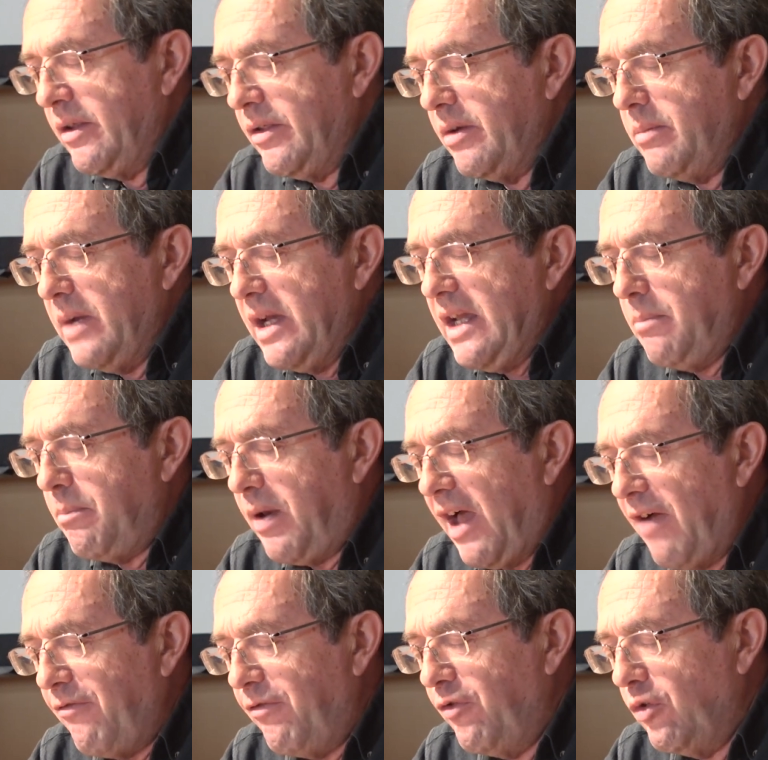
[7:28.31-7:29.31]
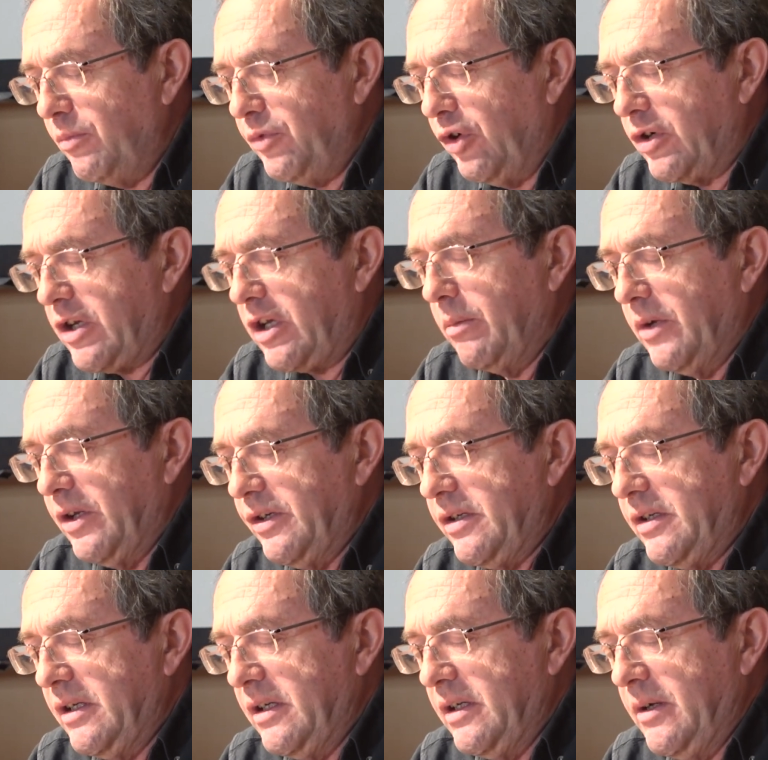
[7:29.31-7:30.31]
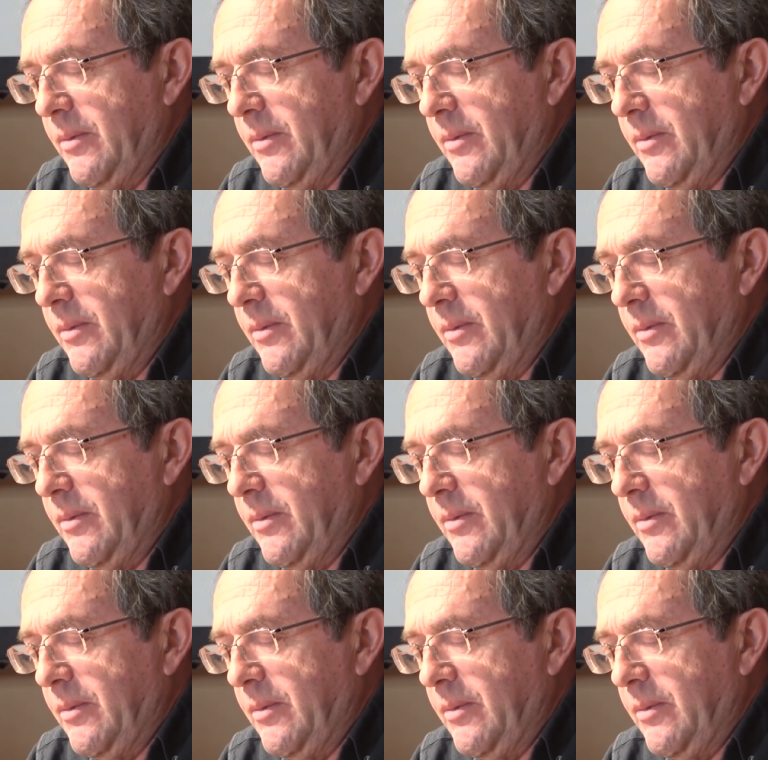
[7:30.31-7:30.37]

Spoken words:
The main platform document